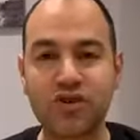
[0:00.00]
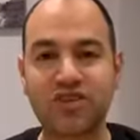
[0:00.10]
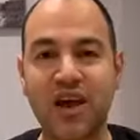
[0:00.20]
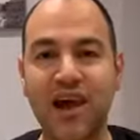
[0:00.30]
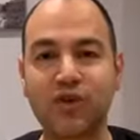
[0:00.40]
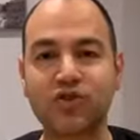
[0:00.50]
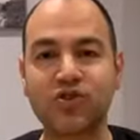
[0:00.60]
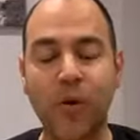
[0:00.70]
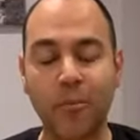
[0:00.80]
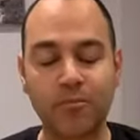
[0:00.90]
Chris
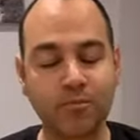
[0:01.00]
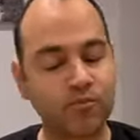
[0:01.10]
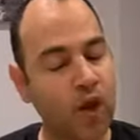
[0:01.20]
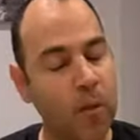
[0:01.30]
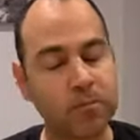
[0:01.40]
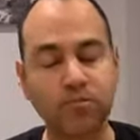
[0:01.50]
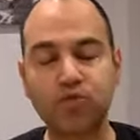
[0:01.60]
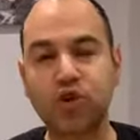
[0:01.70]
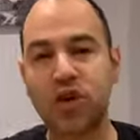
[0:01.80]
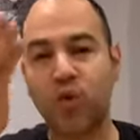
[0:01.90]
House,
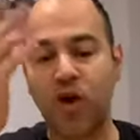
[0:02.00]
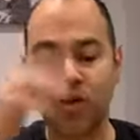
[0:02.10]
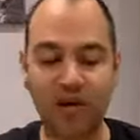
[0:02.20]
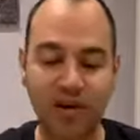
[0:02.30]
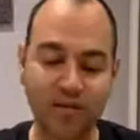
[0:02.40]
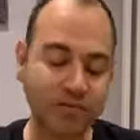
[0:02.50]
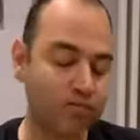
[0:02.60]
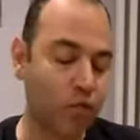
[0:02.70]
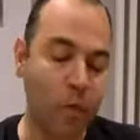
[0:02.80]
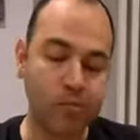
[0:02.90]
Chilli
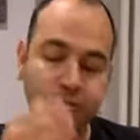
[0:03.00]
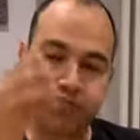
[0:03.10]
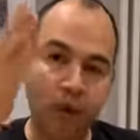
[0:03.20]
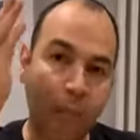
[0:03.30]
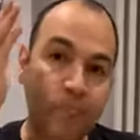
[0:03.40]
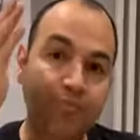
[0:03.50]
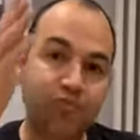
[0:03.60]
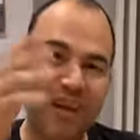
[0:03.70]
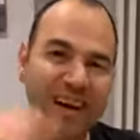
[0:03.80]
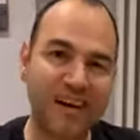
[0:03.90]
Wonka,
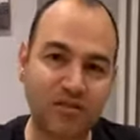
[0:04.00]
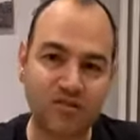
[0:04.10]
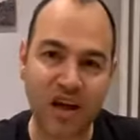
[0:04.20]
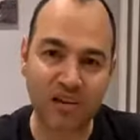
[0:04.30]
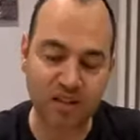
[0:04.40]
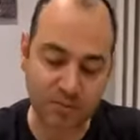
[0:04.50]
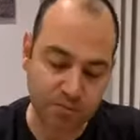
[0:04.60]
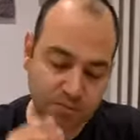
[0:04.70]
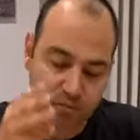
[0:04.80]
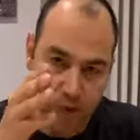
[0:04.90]

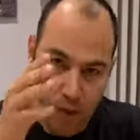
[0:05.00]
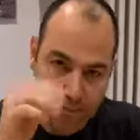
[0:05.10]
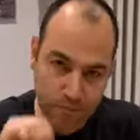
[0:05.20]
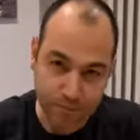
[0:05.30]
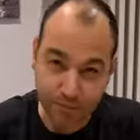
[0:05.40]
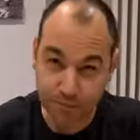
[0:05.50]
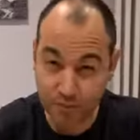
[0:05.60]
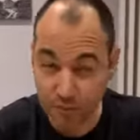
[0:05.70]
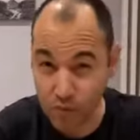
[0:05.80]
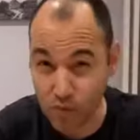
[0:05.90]
outstanding.
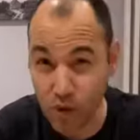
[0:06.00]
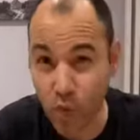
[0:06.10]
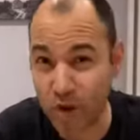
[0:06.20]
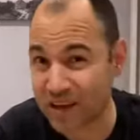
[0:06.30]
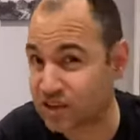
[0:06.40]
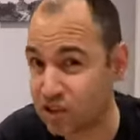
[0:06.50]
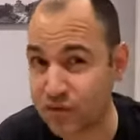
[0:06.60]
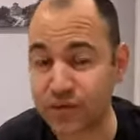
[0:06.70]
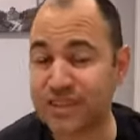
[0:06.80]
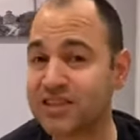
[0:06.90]
Where can
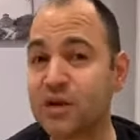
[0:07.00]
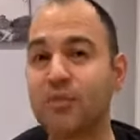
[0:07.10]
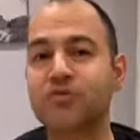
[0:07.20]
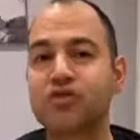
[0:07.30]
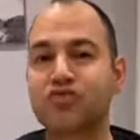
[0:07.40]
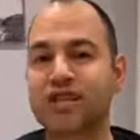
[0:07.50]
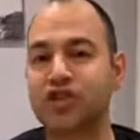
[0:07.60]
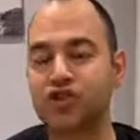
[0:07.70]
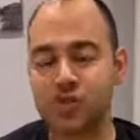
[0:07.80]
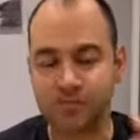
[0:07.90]
you find some of his
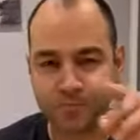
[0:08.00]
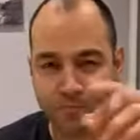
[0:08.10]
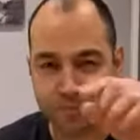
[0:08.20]
range?